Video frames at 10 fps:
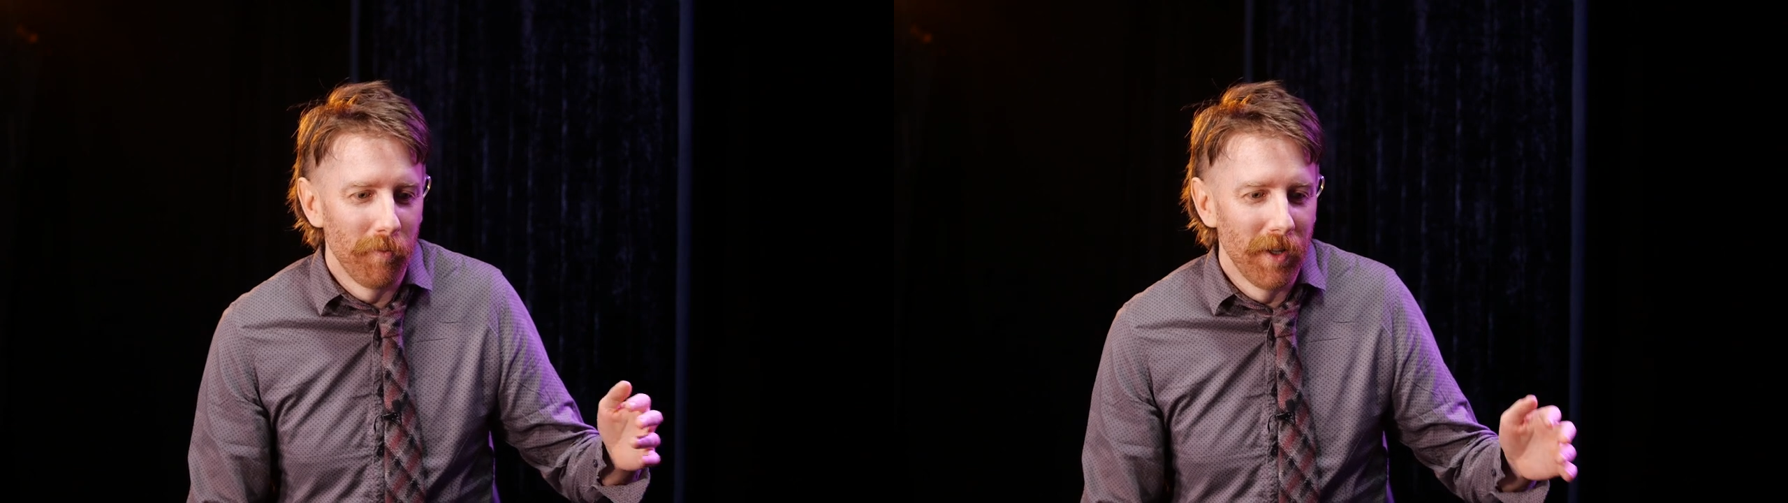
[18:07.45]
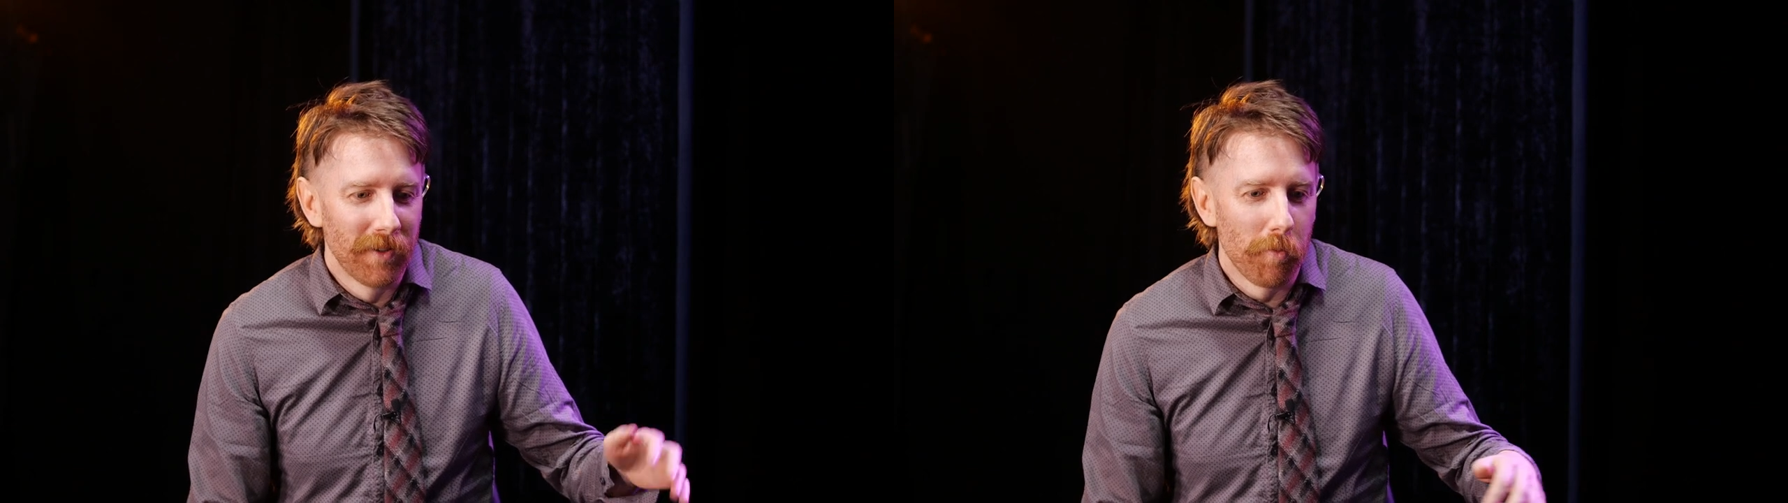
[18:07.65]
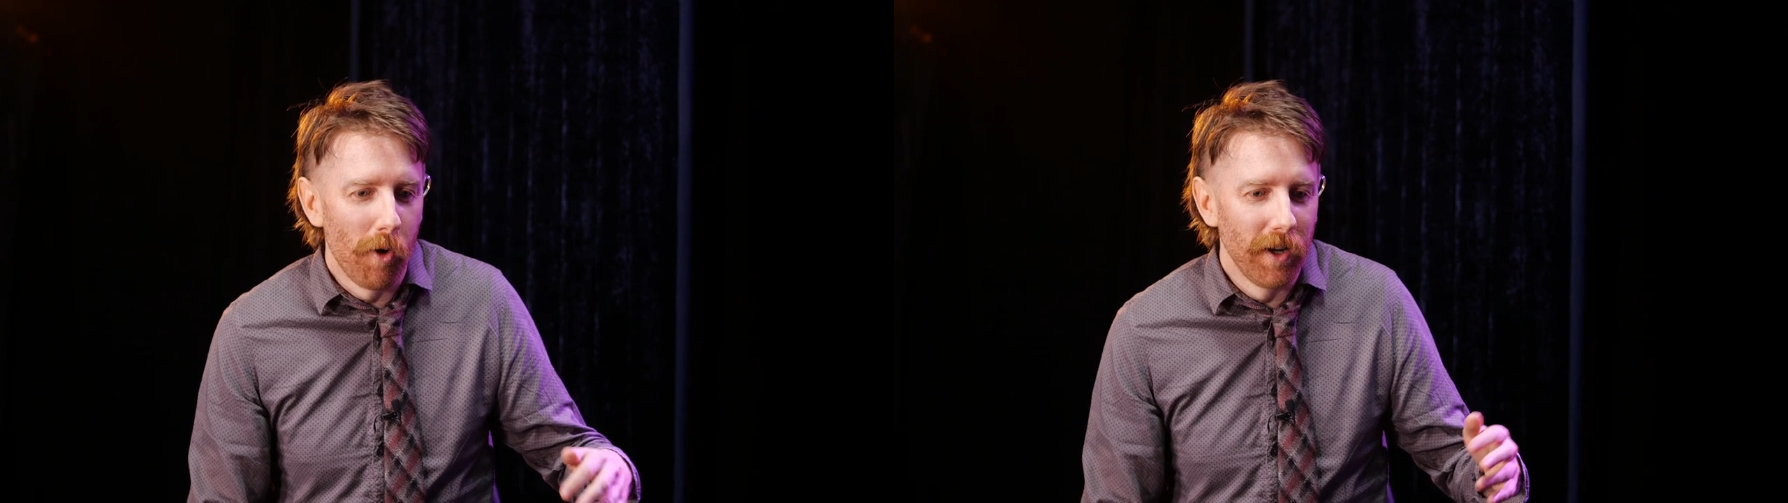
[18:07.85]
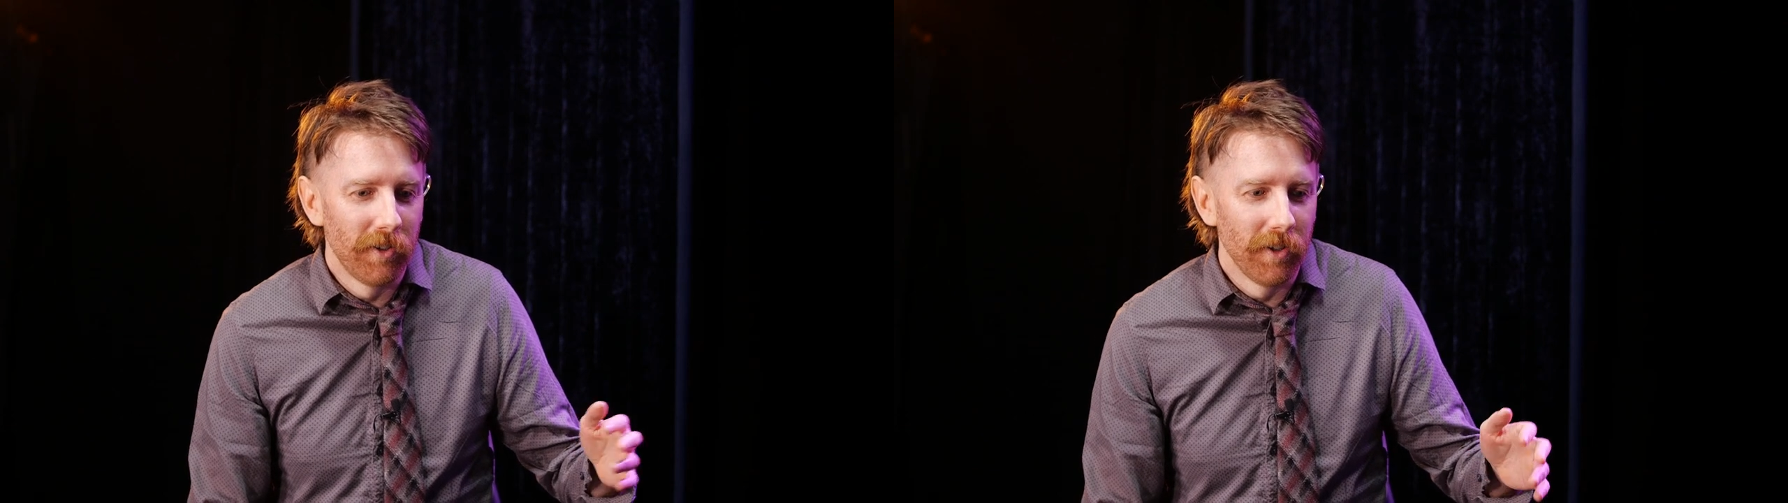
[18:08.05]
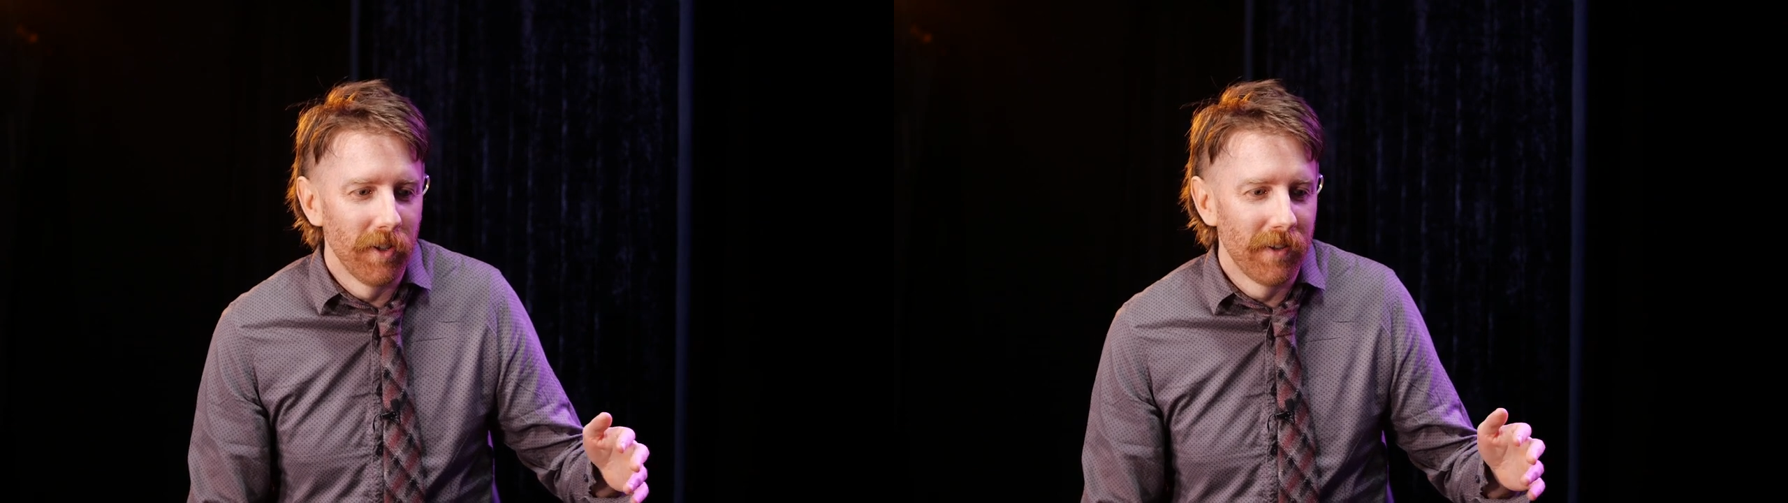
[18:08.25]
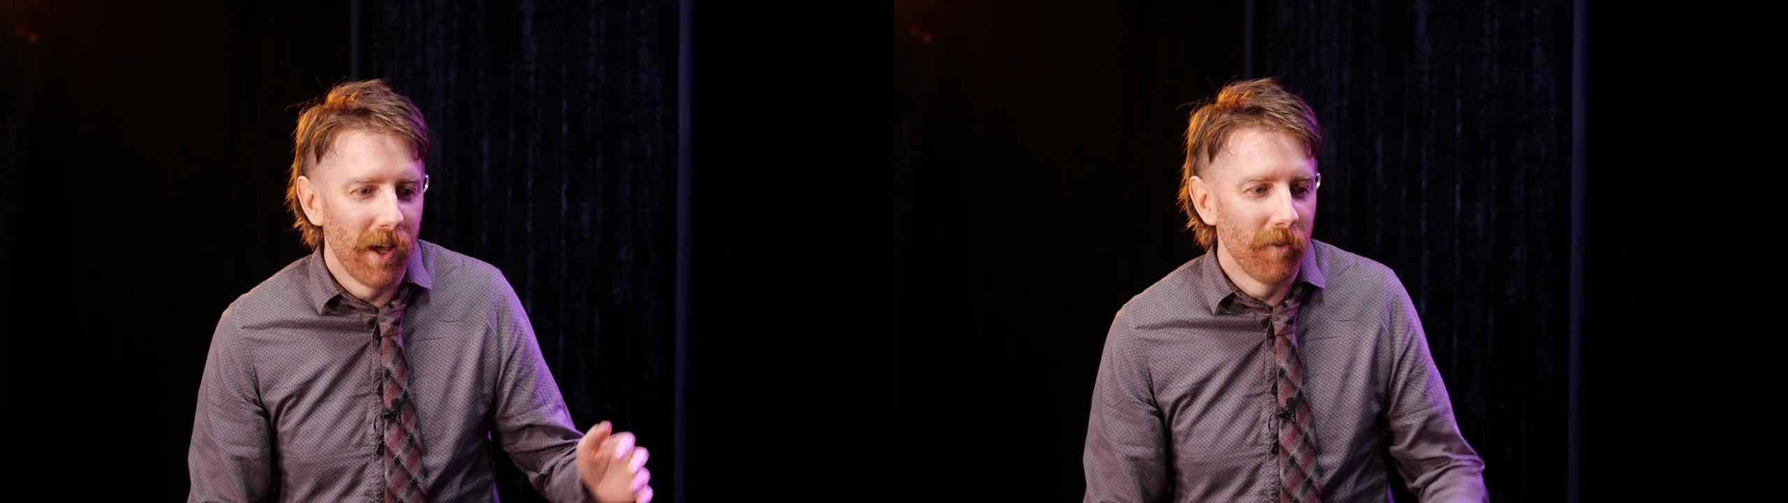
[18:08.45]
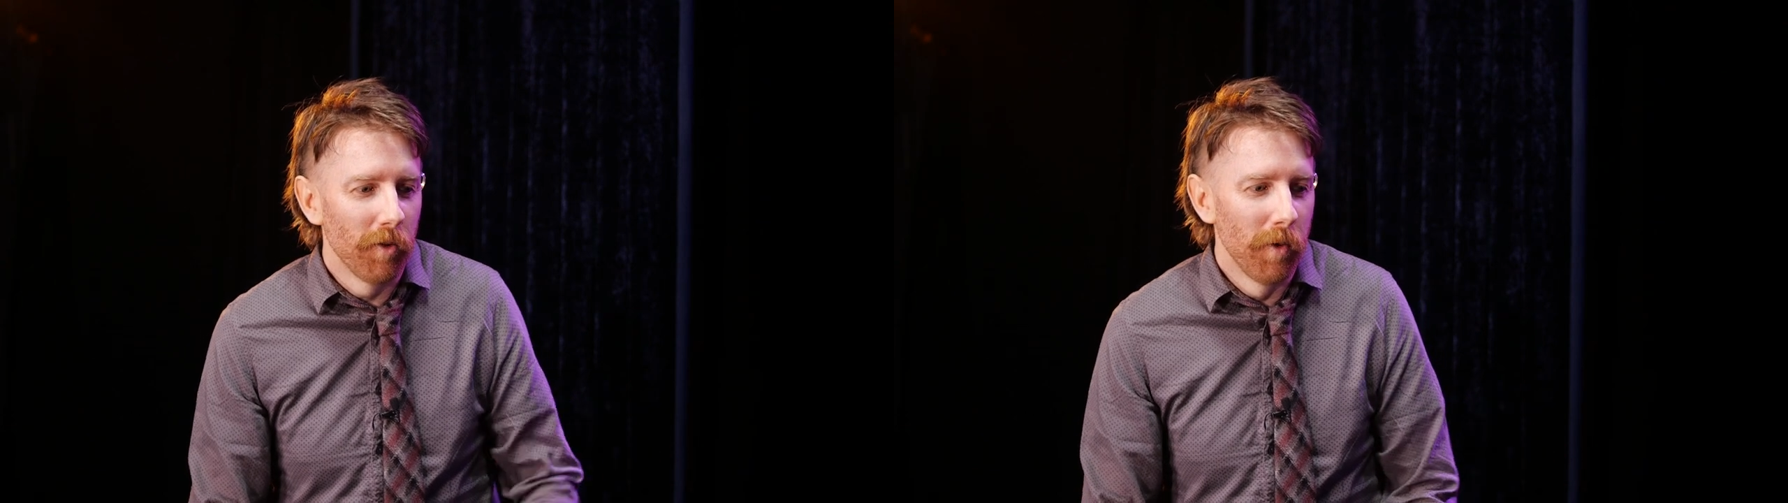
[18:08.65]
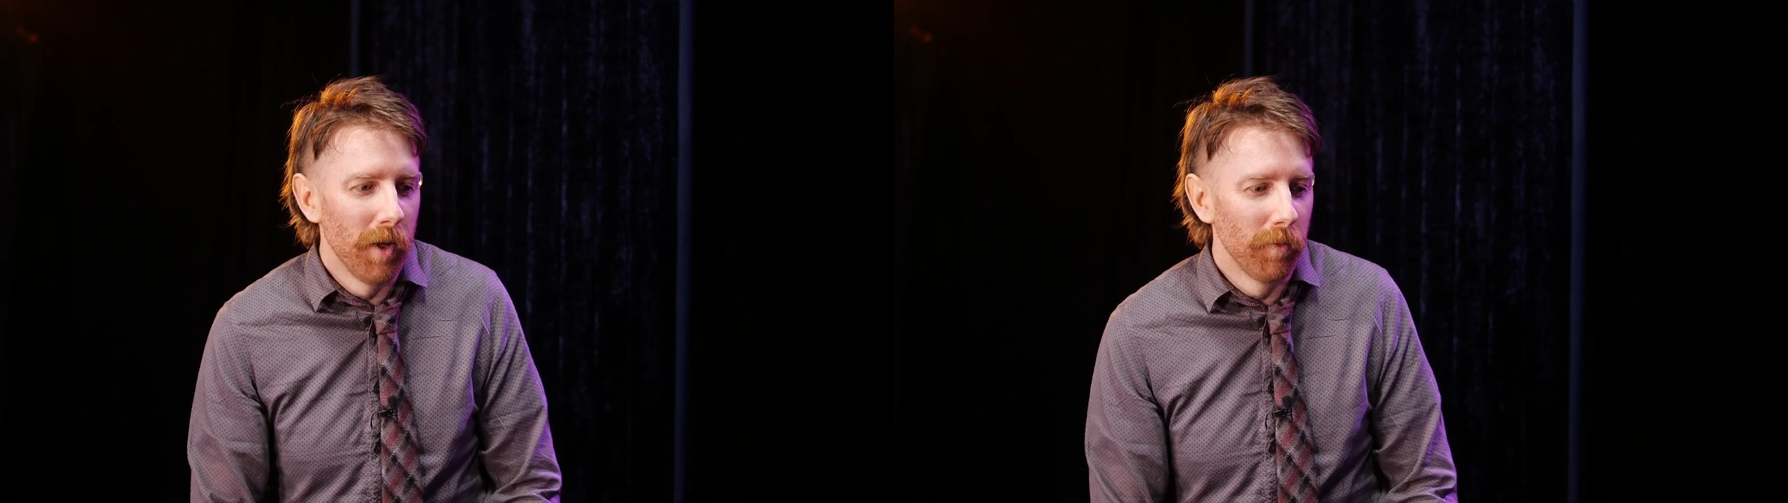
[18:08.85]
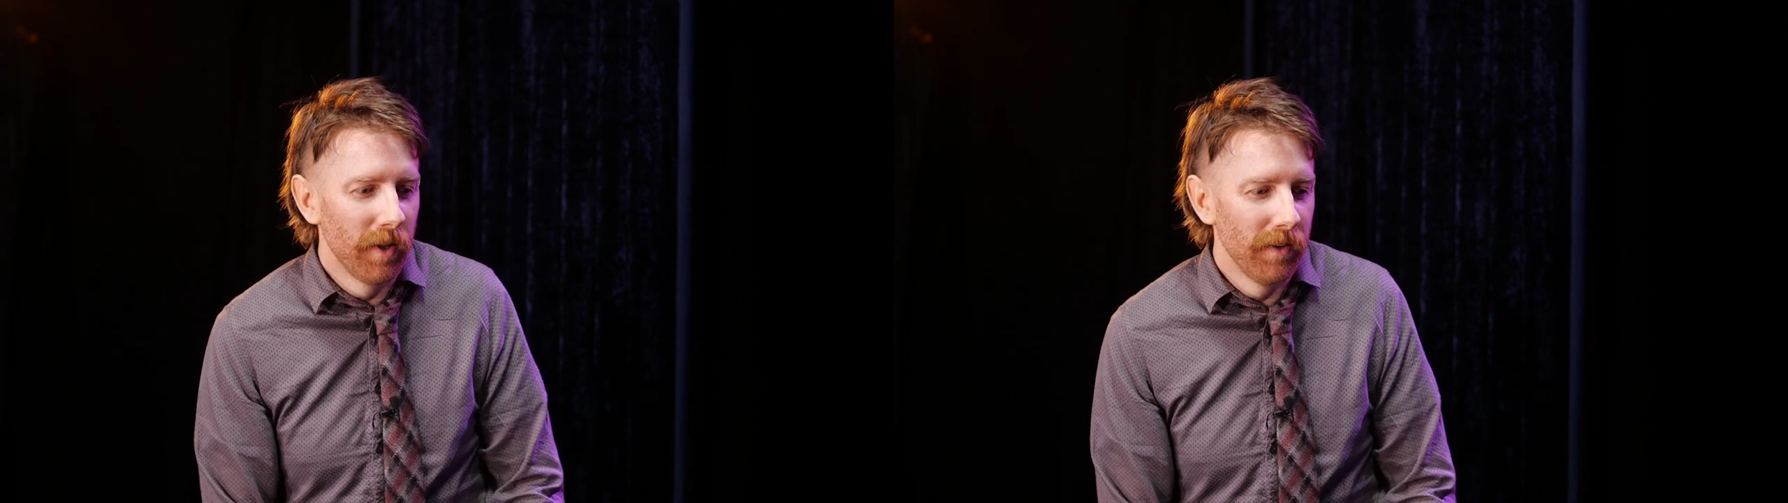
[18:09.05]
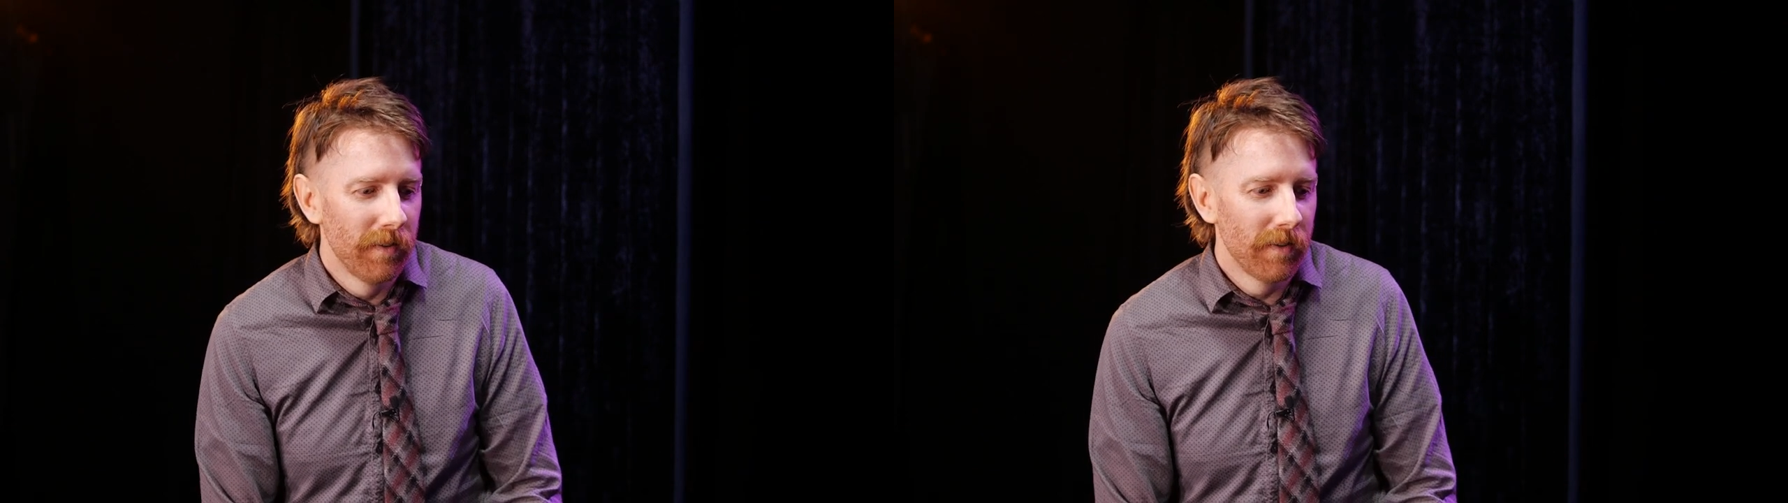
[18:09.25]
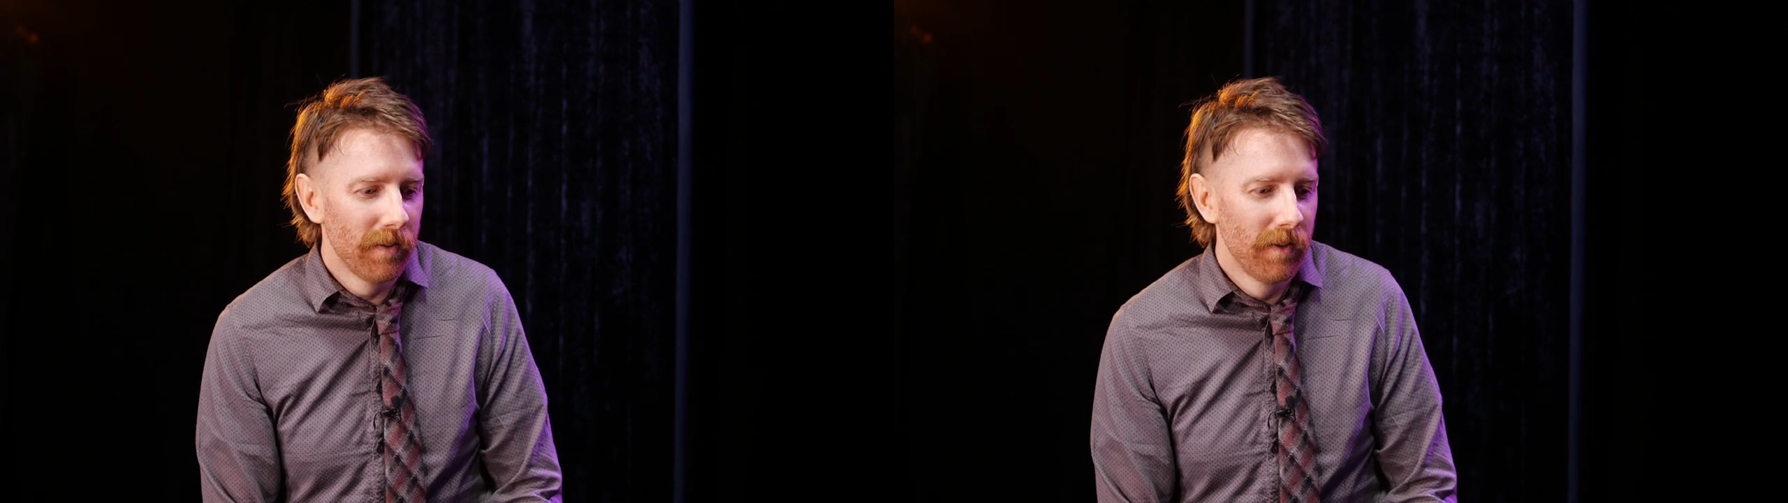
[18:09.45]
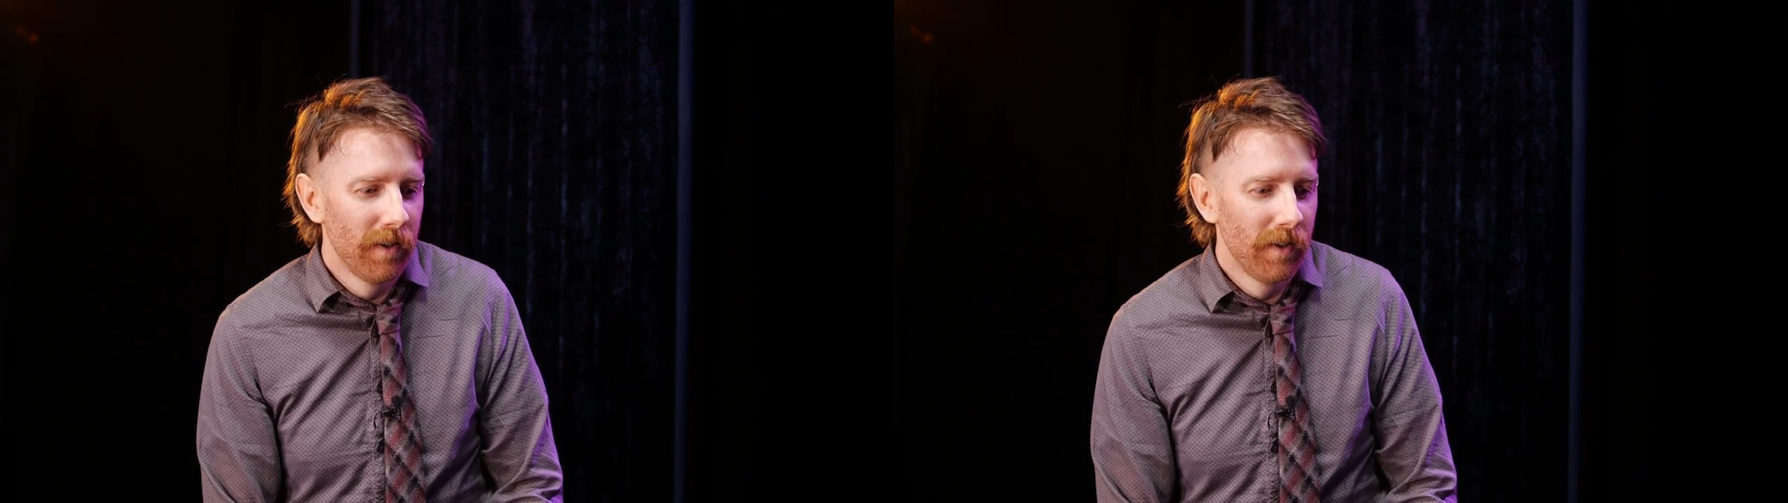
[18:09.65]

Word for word: inspiration you'd take from him because,